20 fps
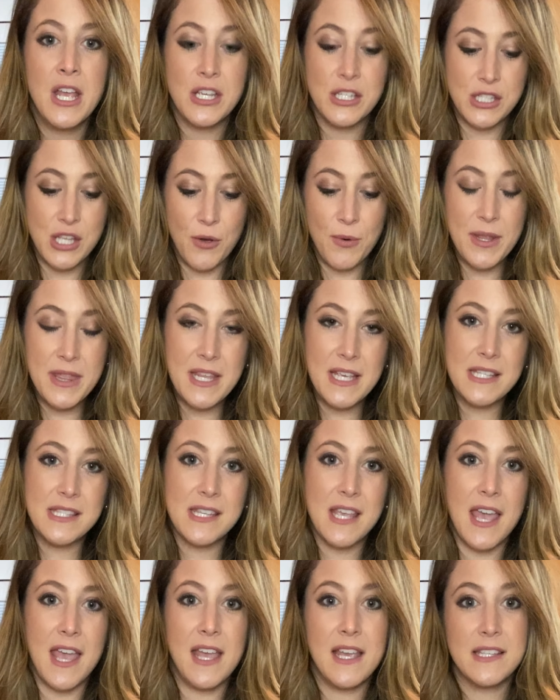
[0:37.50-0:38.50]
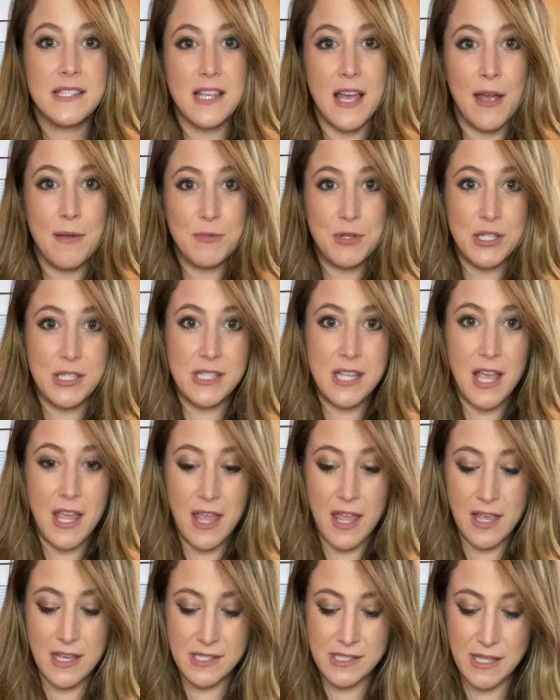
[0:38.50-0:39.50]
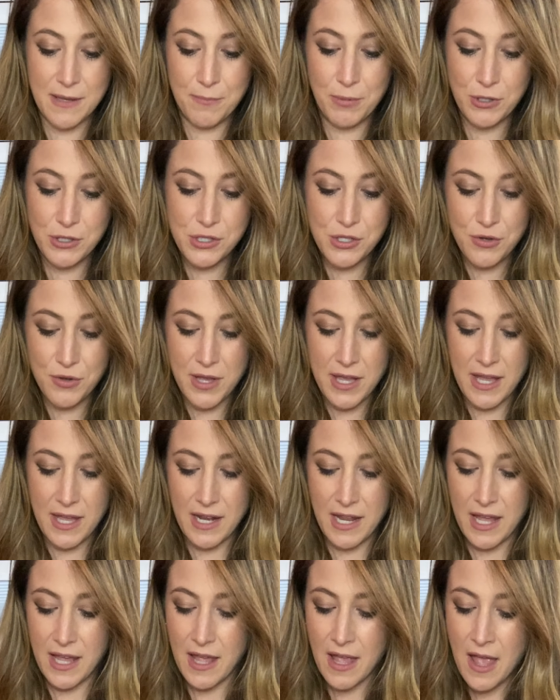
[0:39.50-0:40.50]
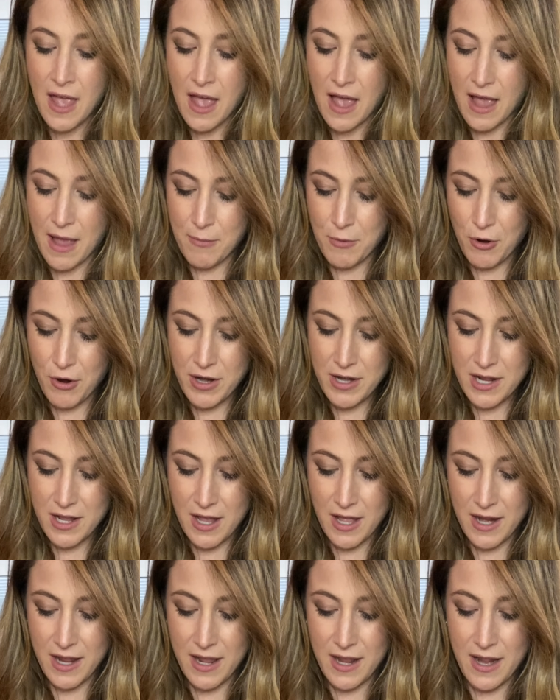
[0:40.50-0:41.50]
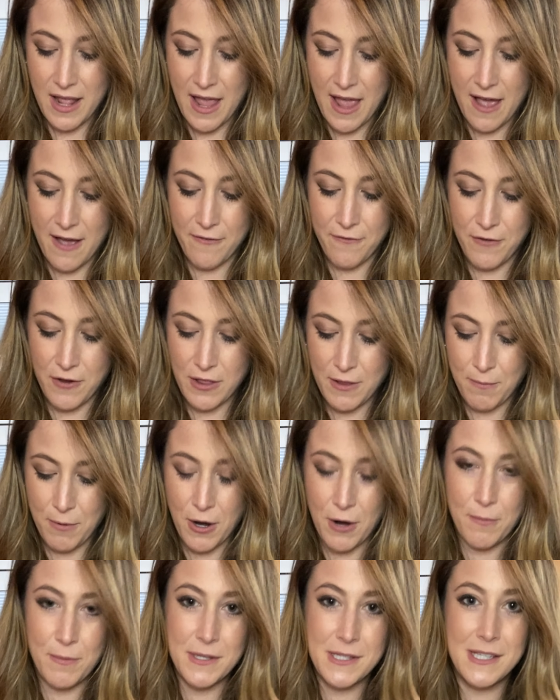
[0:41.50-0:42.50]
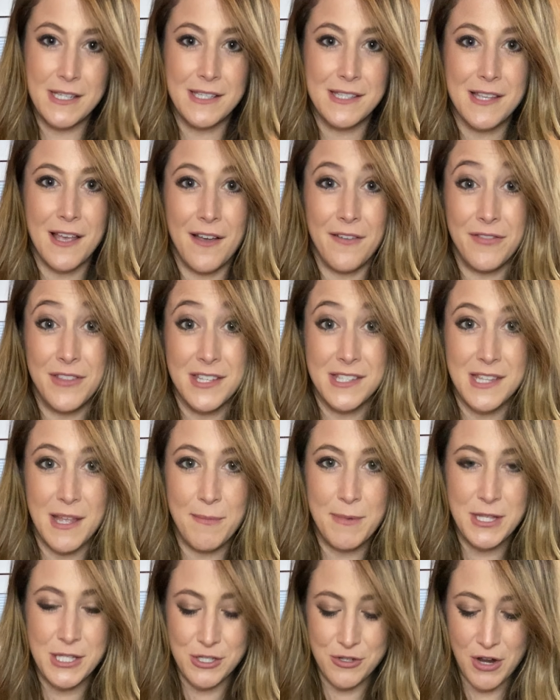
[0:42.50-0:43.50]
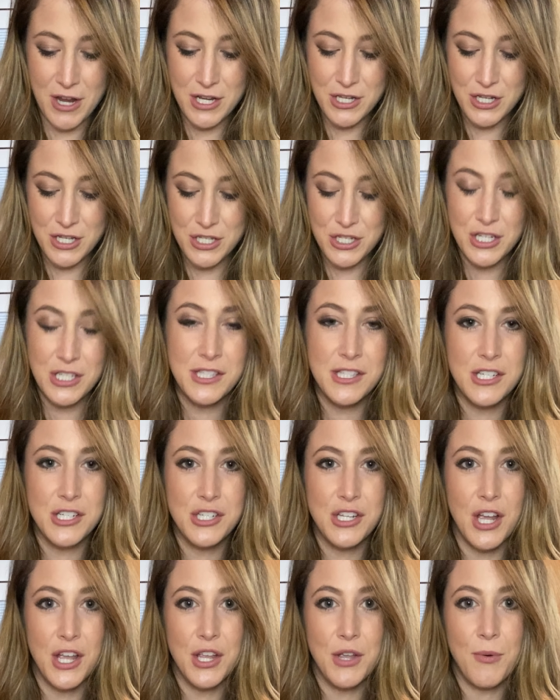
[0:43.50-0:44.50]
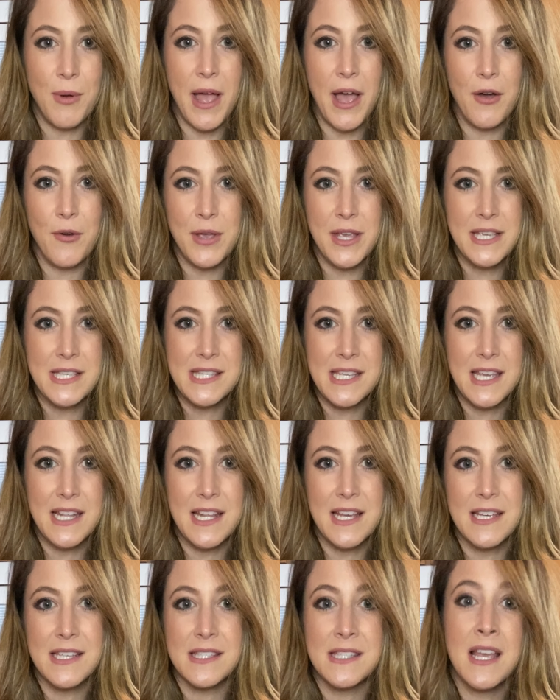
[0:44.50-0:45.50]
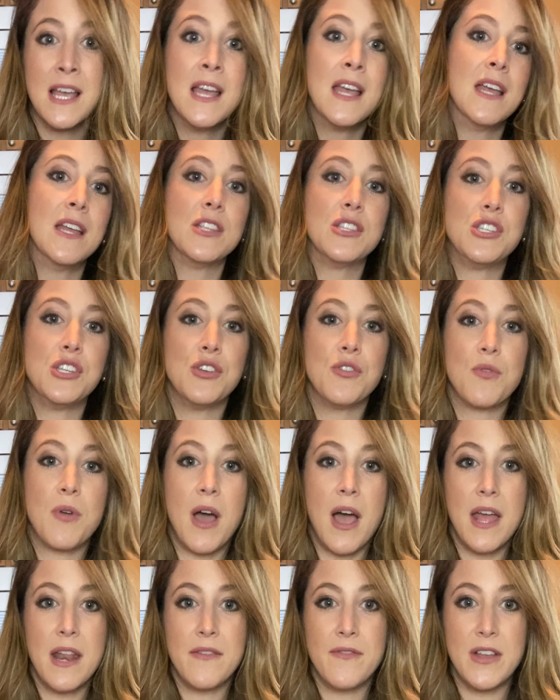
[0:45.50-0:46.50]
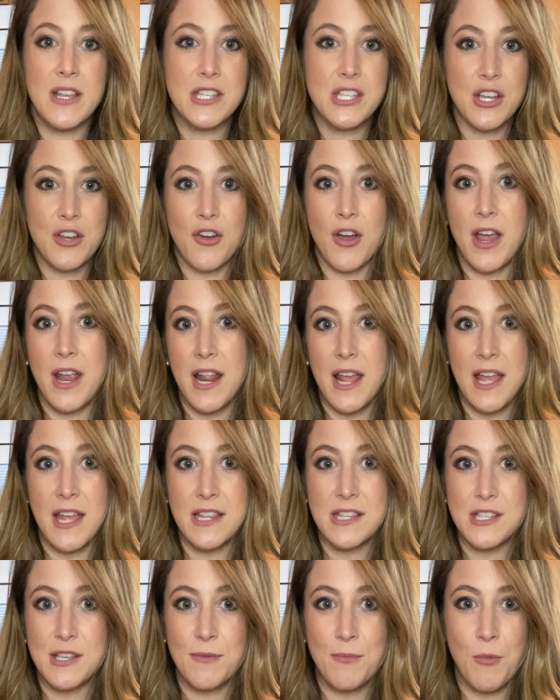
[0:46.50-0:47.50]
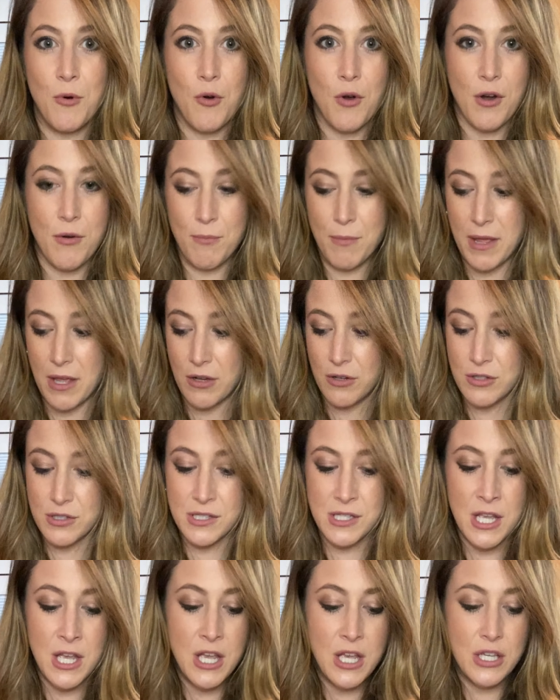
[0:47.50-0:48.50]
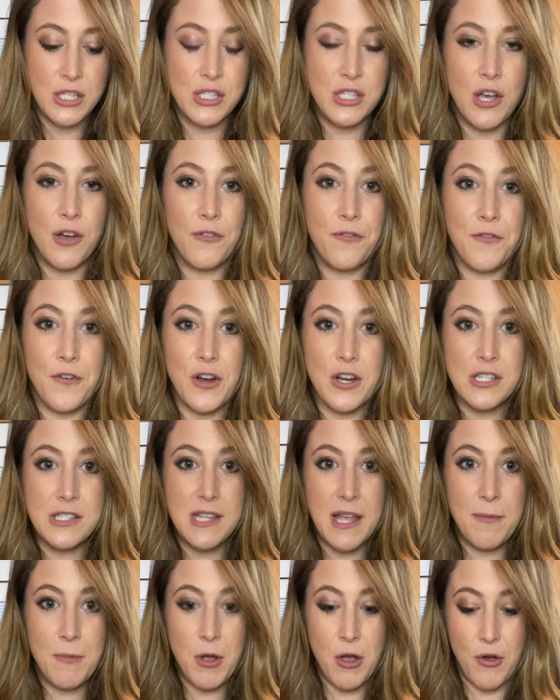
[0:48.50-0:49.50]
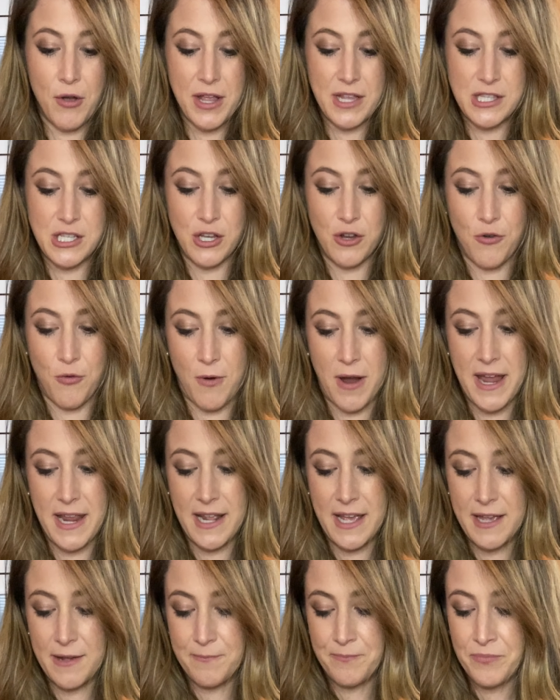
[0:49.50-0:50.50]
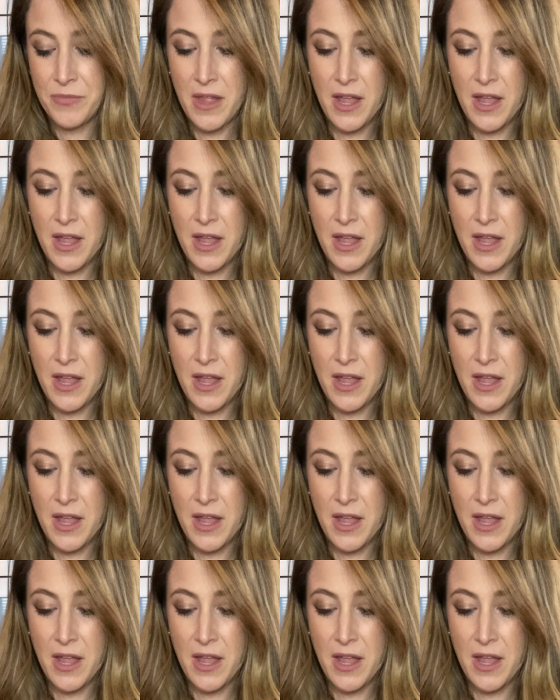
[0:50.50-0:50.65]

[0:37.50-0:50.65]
So in this case, I'm just taking a simple zucchini. I'm going to cut it in half for the purposes of this demonstration, just to show you how easy it is to kind of integrate it into more meals. So first I'm going to grate it